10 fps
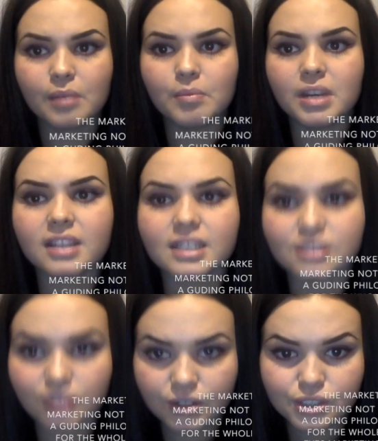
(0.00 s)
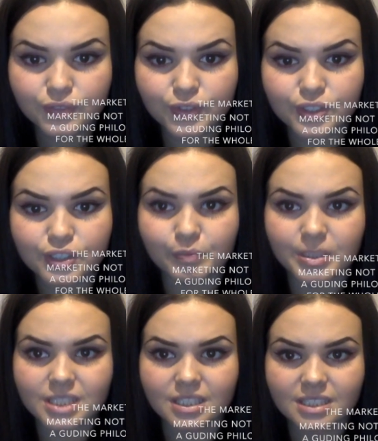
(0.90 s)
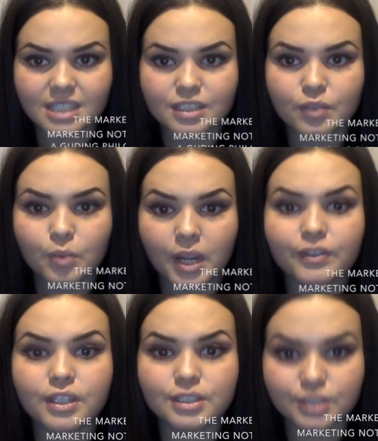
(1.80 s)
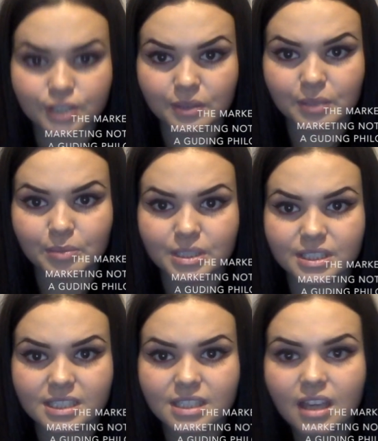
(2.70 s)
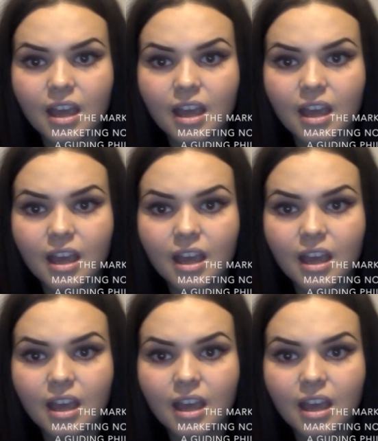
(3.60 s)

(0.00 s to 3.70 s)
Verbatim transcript: meaning that it's not just a function of business, it's a way of doing business.